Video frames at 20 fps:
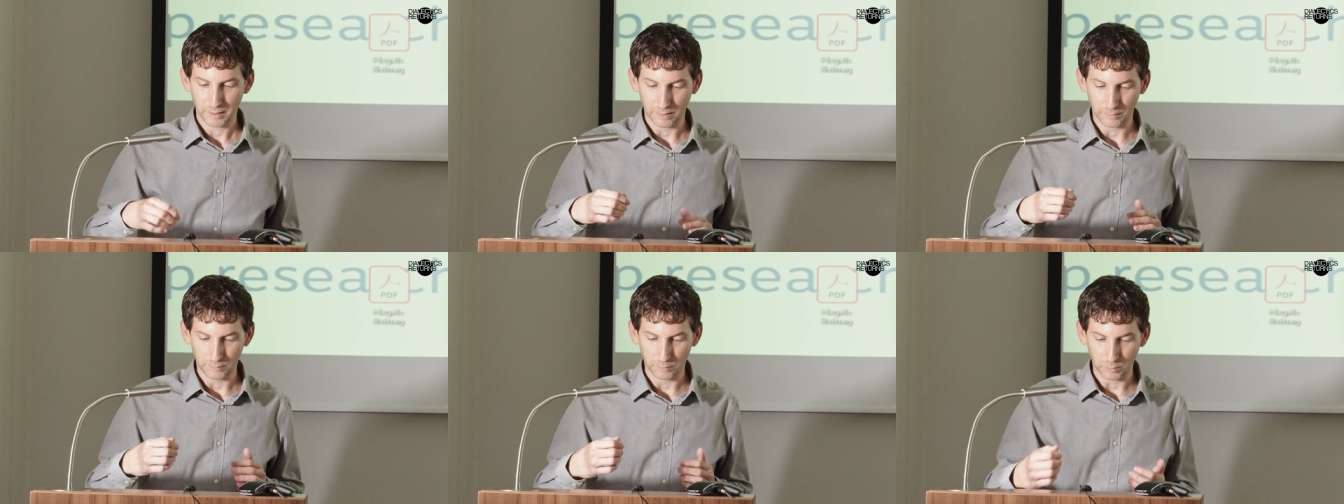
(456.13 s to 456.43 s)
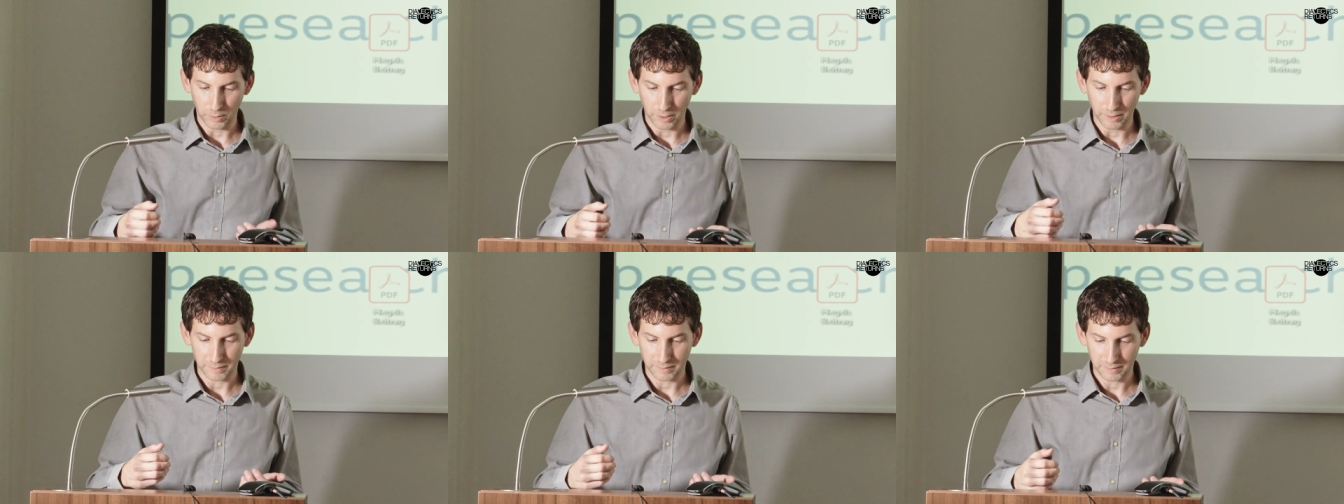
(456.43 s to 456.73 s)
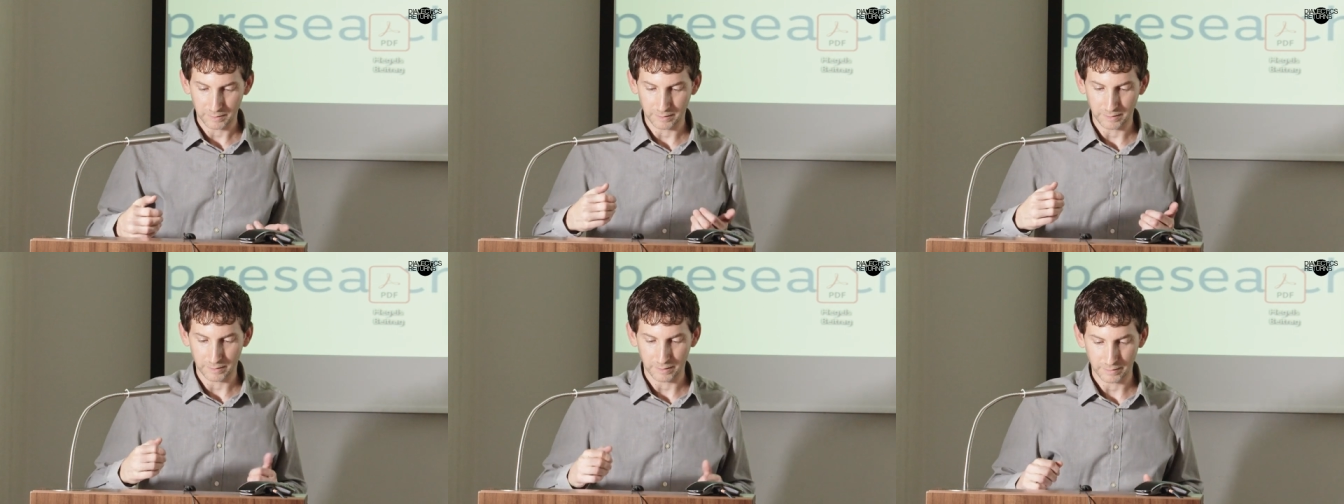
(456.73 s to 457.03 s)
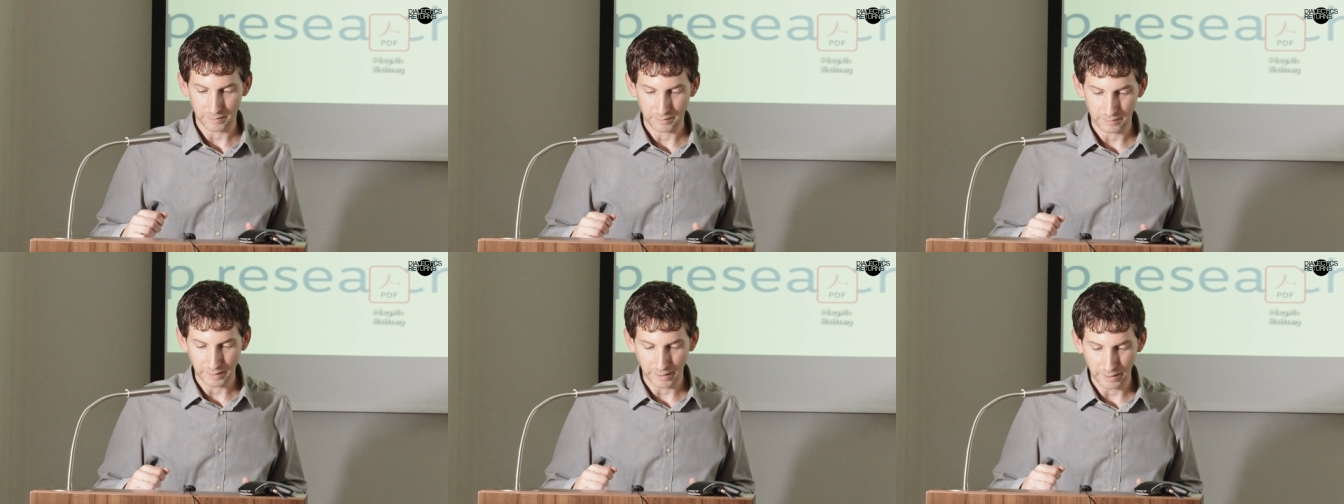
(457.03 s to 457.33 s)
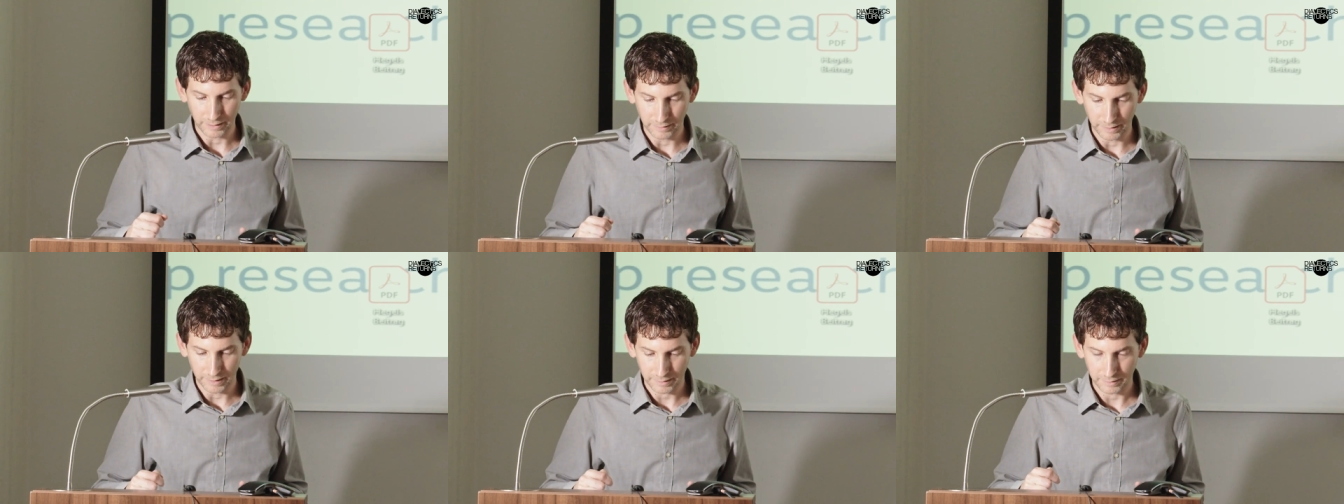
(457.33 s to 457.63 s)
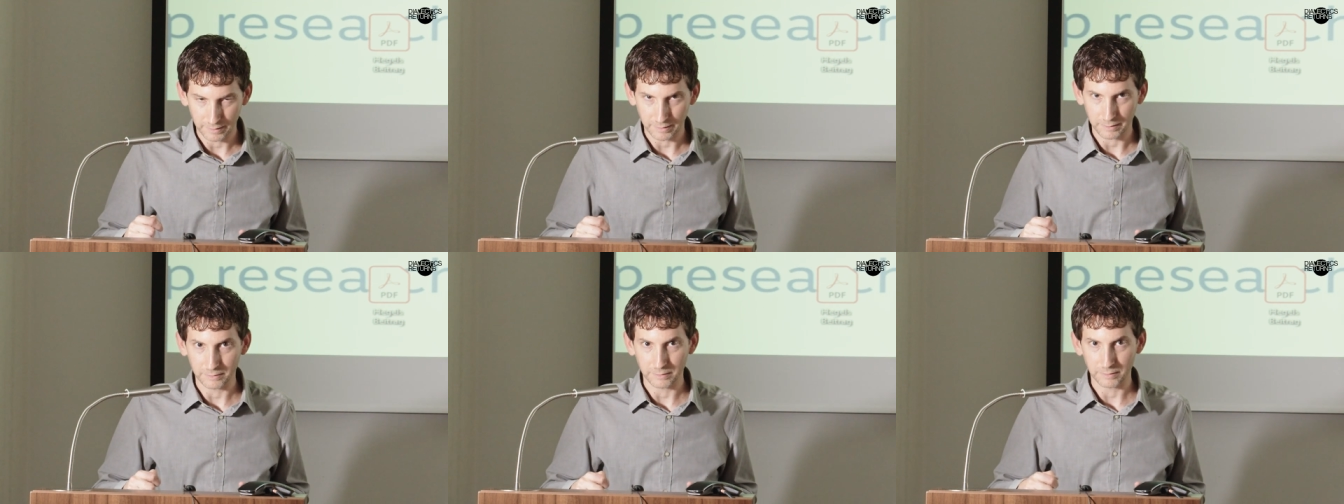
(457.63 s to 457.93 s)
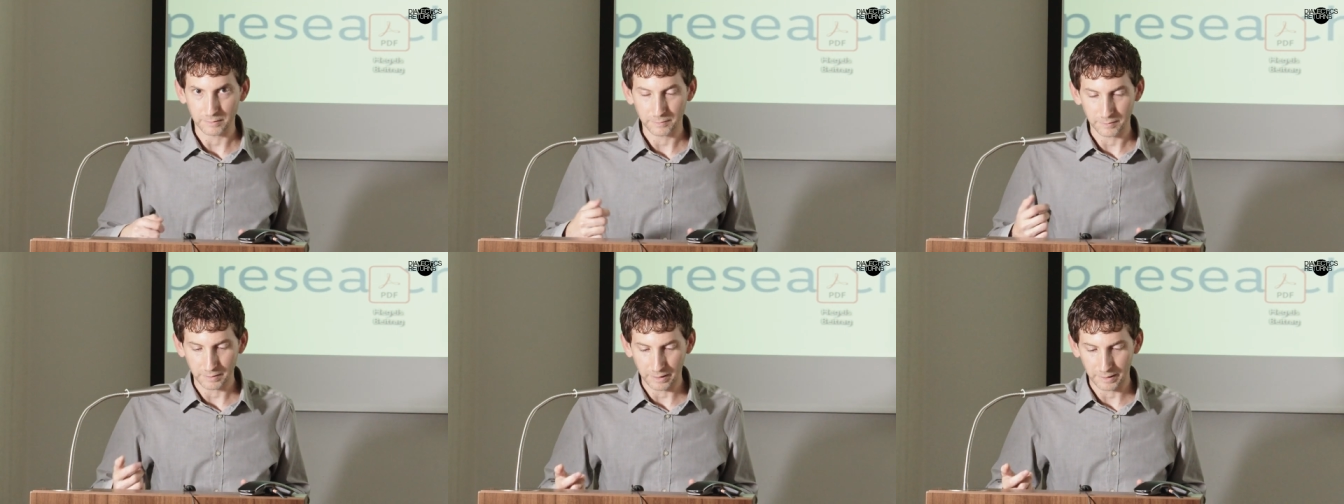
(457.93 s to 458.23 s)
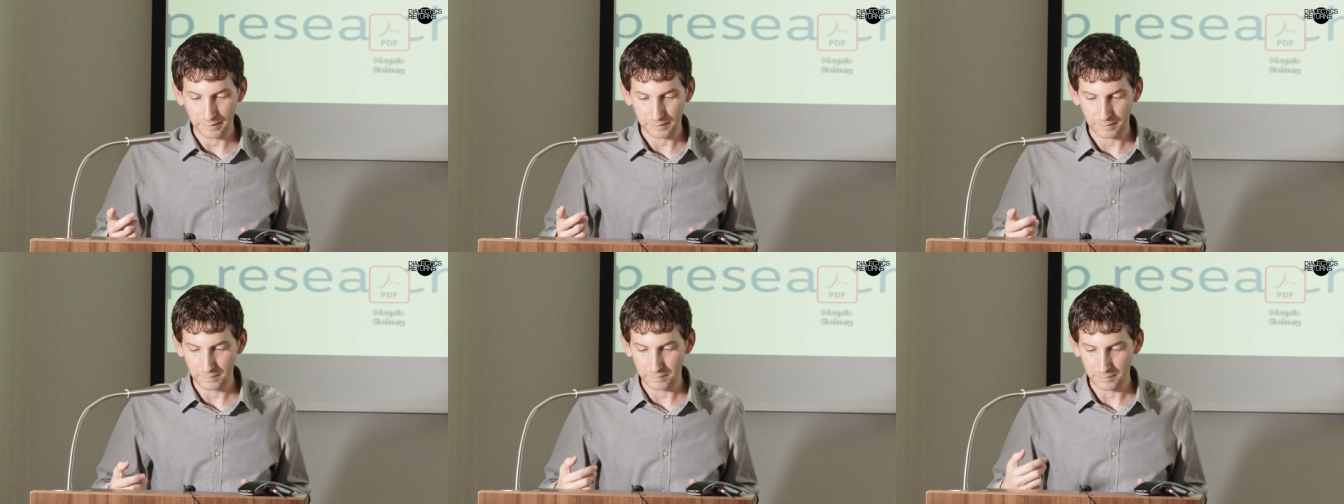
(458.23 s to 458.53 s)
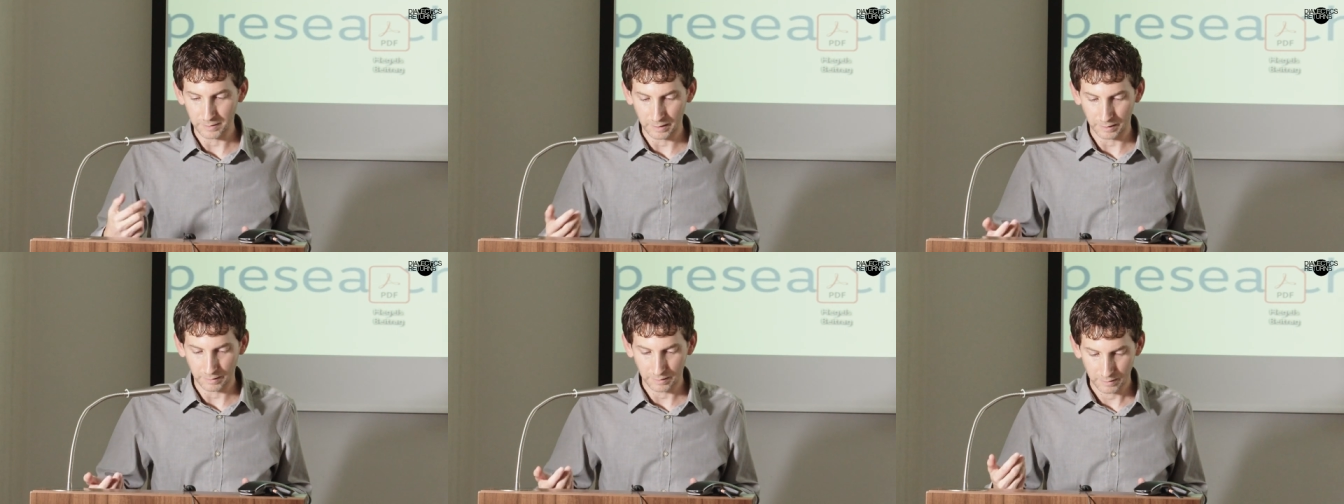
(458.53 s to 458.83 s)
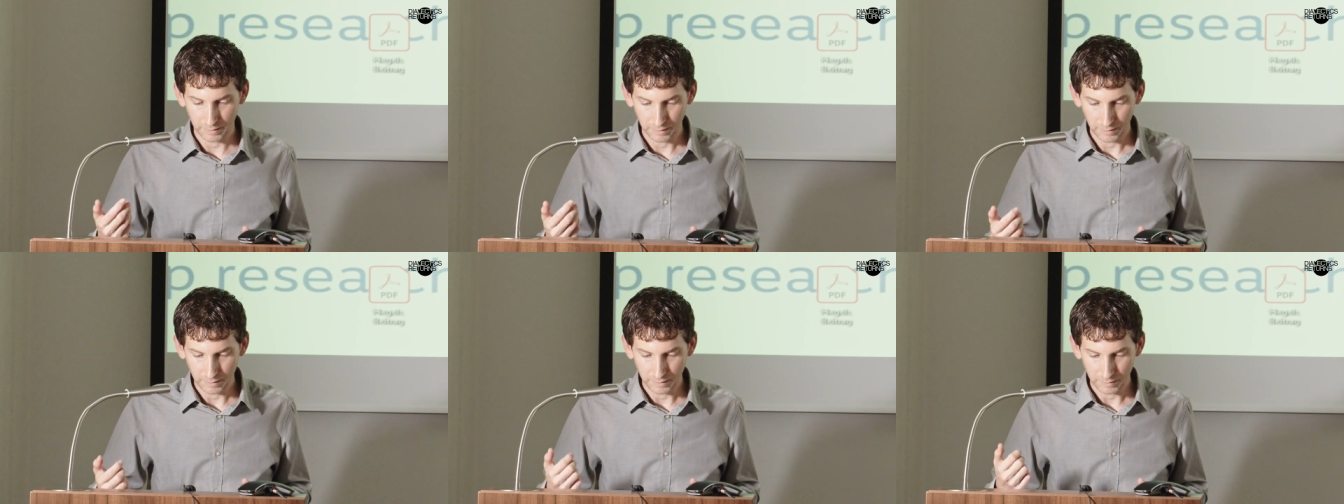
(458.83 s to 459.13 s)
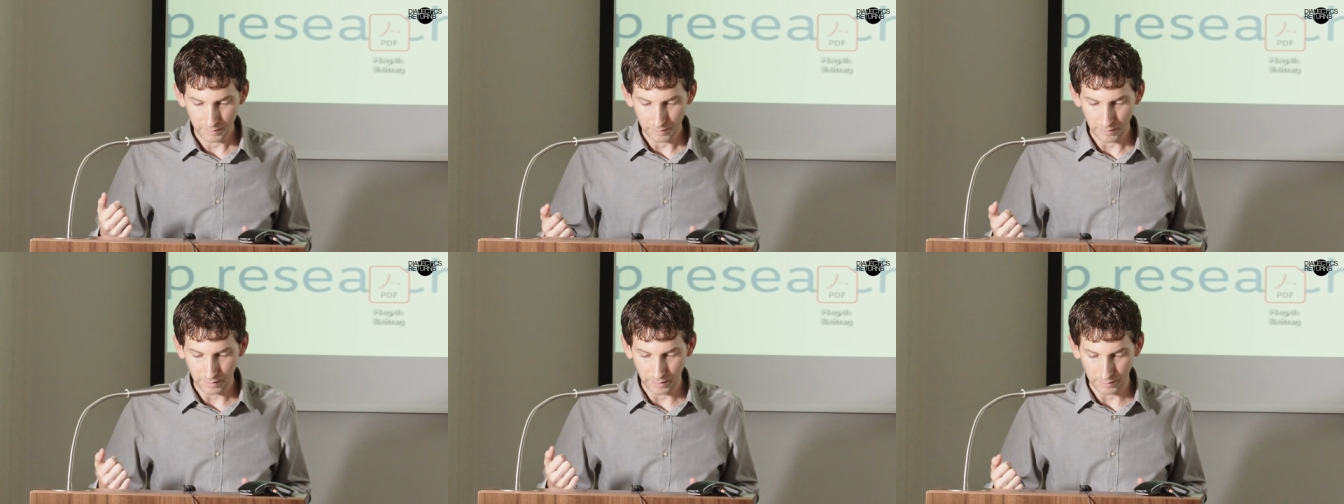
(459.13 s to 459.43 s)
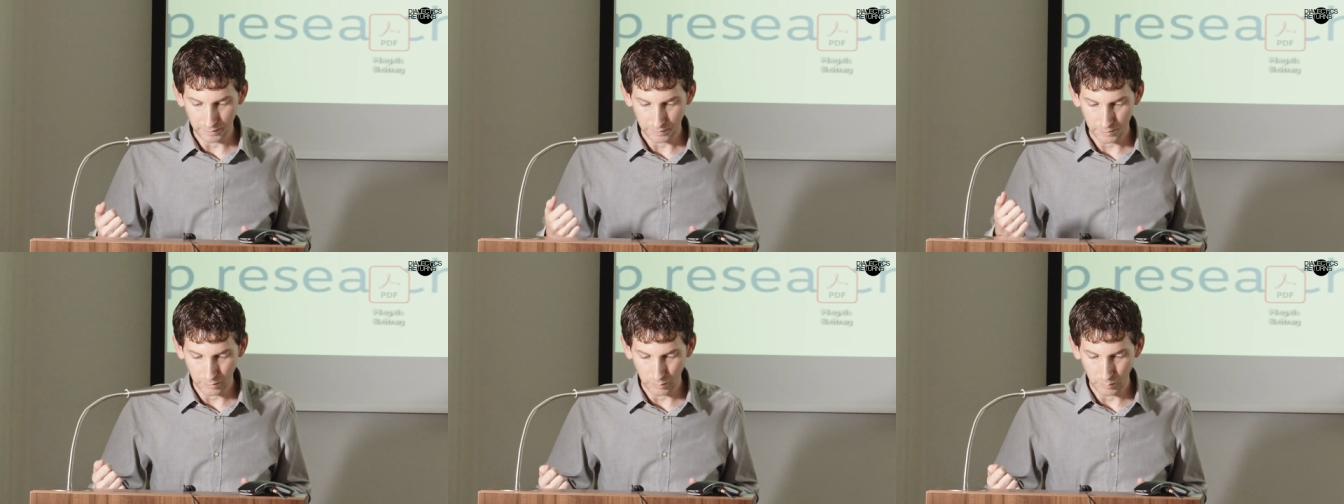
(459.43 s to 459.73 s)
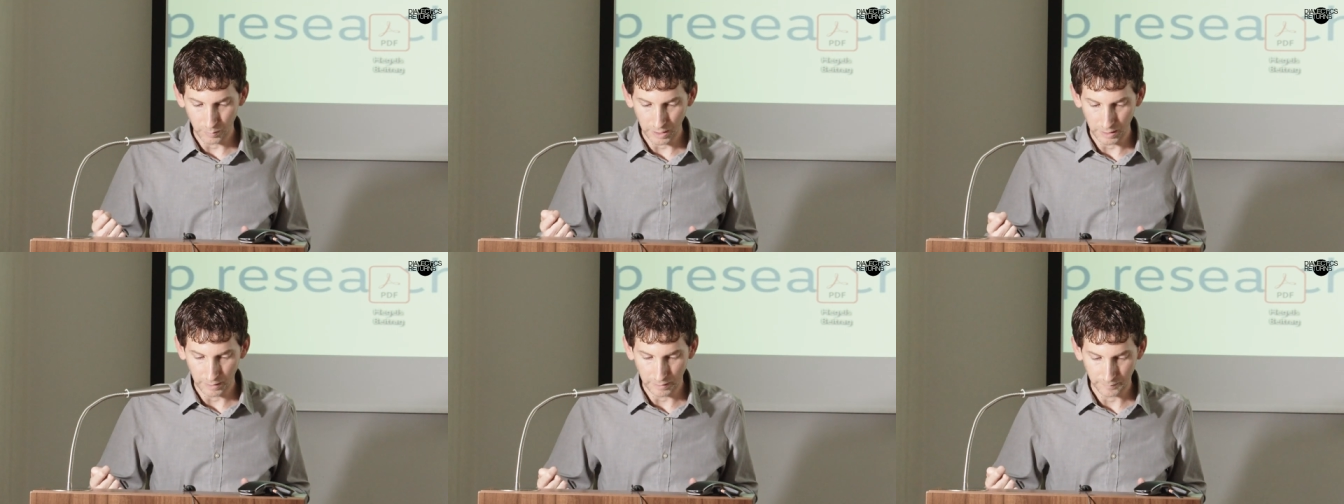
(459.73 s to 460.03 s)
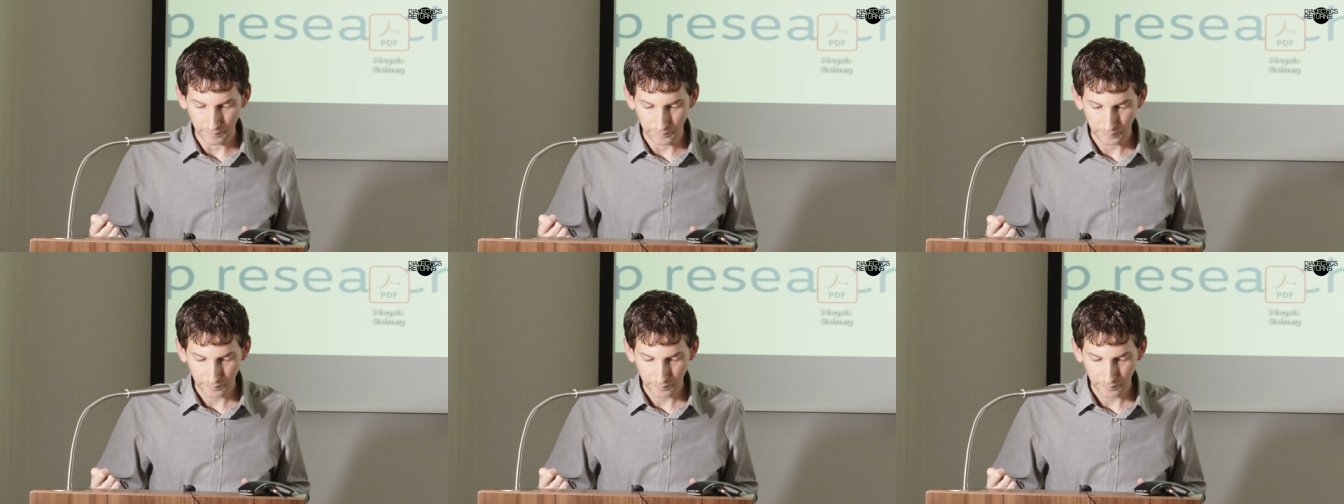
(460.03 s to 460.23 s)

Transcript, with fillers: of what uh, dialectical philosophy uh, should be.